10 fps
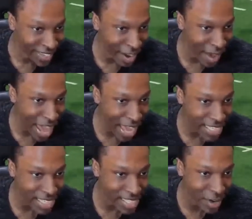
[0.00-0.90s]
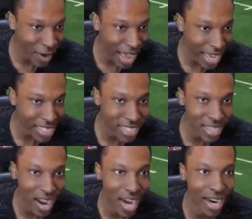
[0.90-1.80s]
Yo, X, let's go, X.
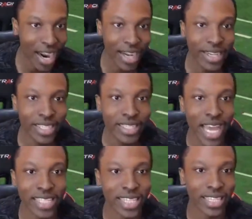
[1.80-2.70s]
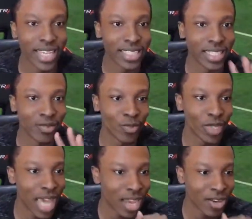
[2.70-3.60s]
Alright, alright, that's that's it. That's it. we
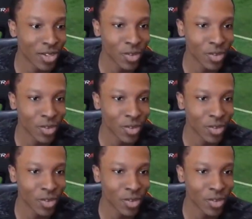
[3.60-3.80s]
not gonna do